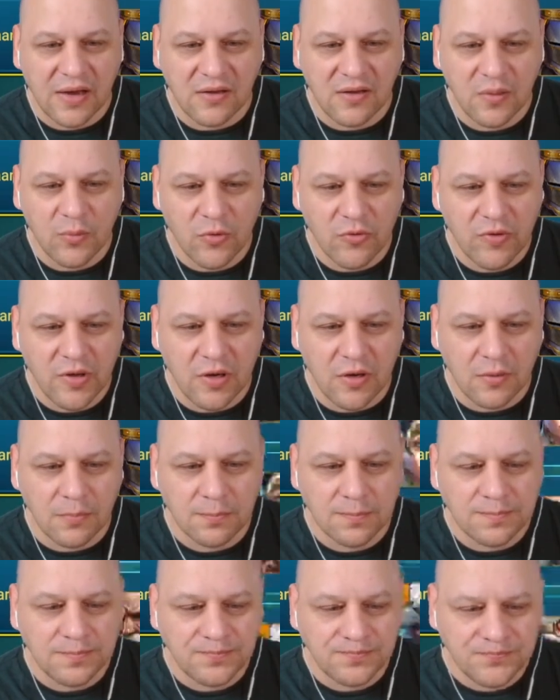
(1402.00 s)
Team Arena.
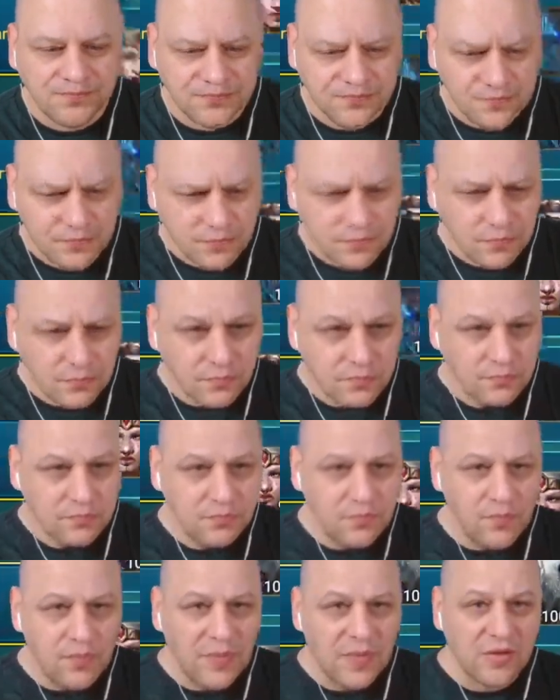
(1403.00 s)

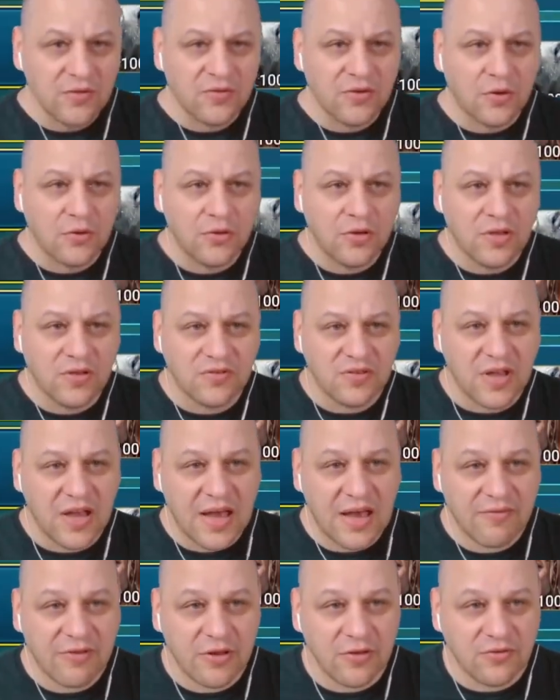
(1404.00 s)
So you can see I
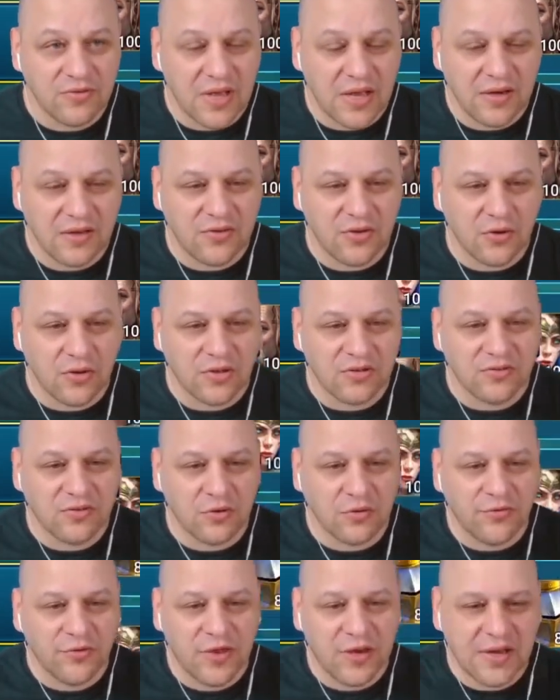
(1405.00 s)
haven't used any tokens. So
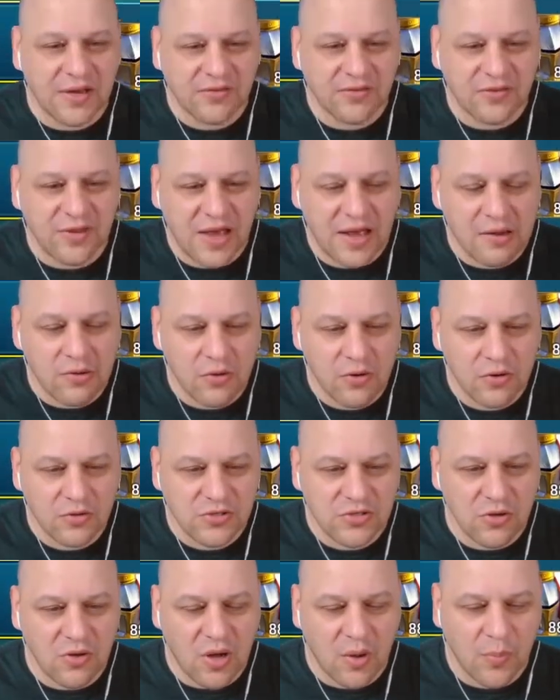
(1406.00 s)
for the next hour or
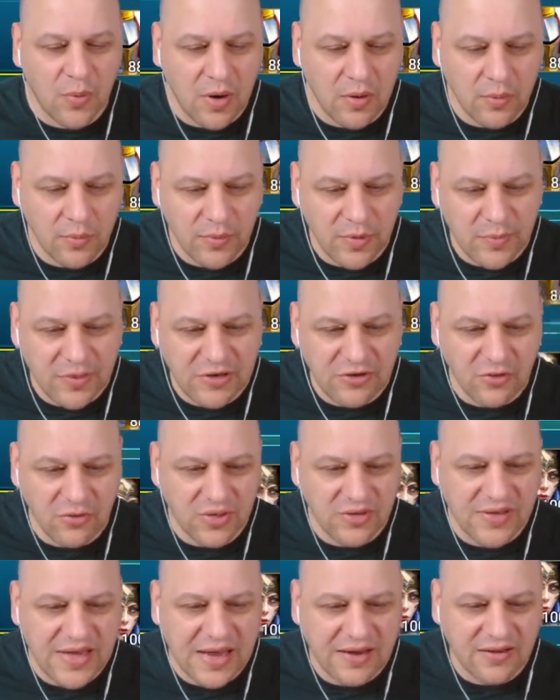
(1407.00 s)
so, I'll probably be doing
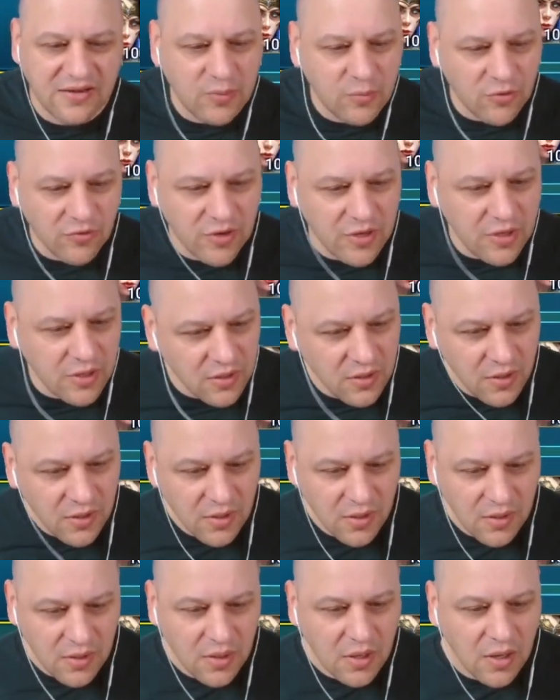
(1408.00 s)
Tag Team Arena.
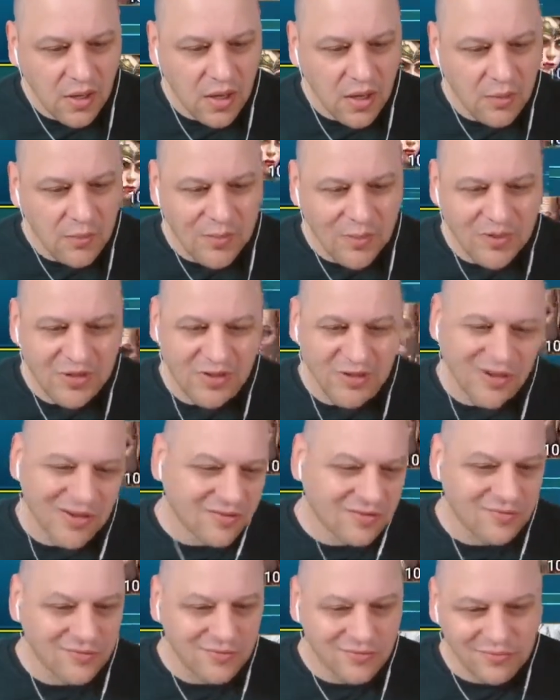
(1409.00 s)
Maybe the
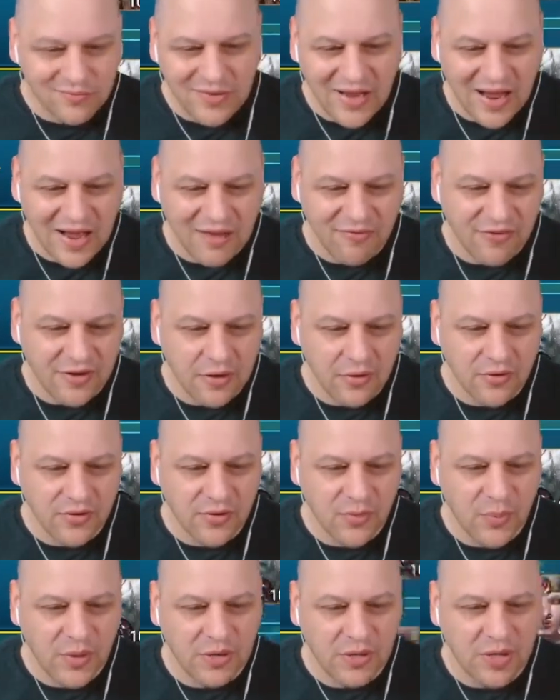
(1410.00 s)
next half an hour,
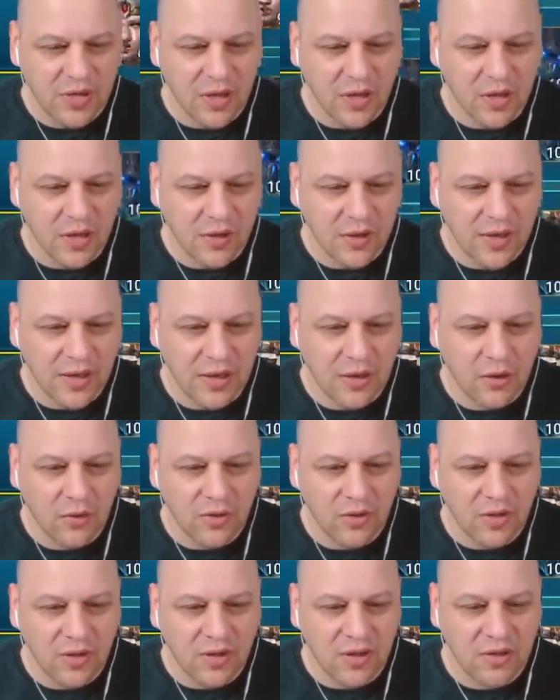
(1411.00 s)
depending on how
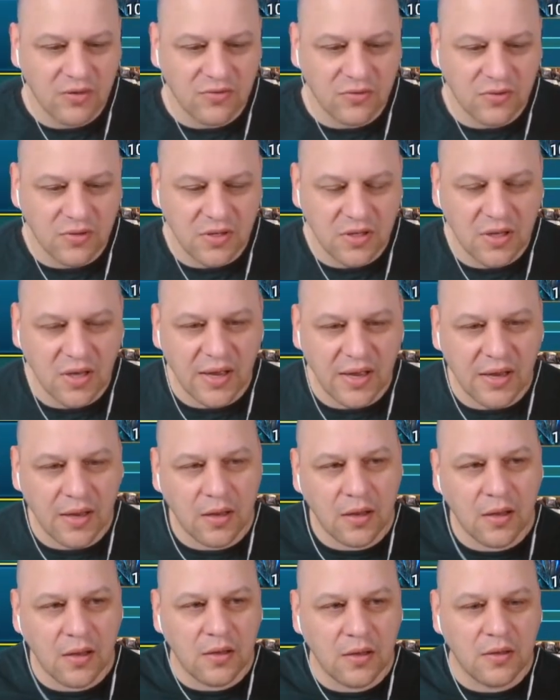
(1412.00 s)
easily
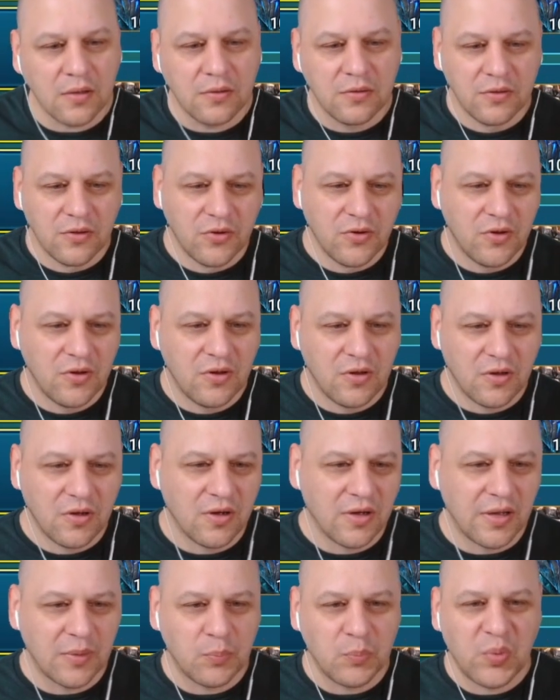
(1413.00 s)
I
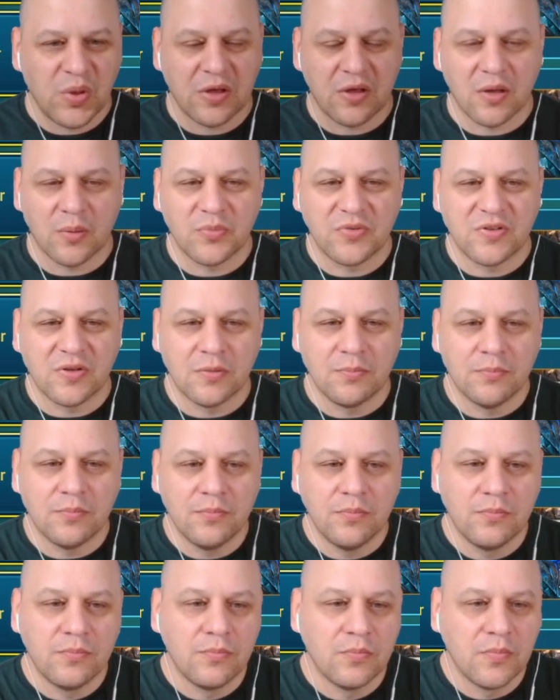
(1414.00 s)
pick up some
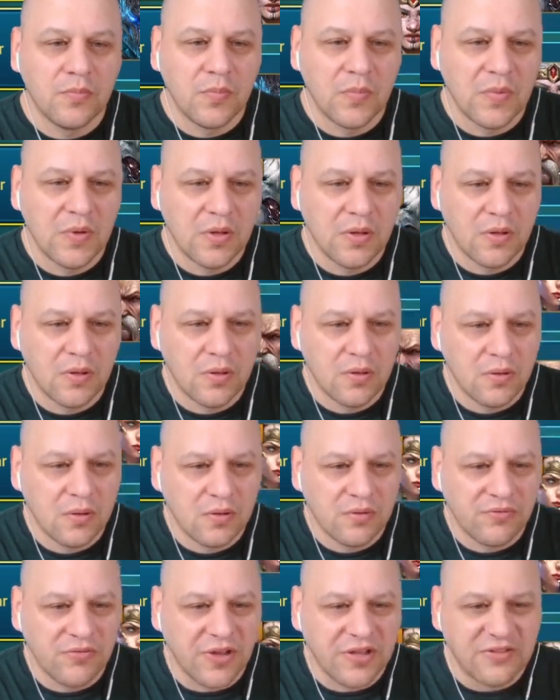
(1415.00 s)

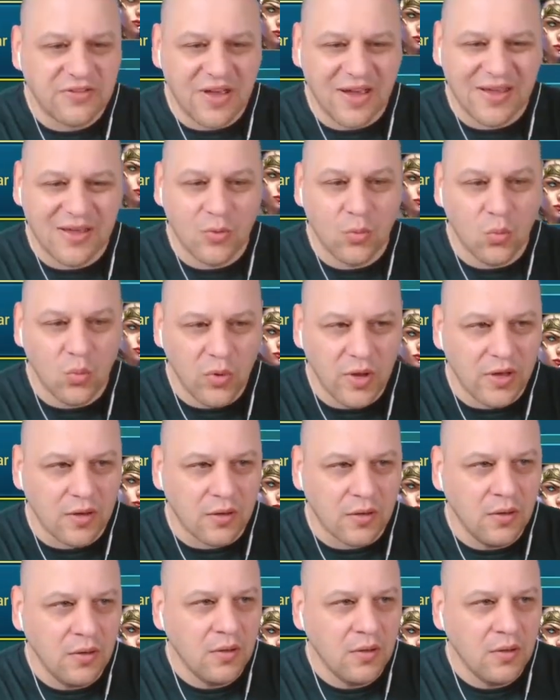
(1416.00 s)
fights I can win.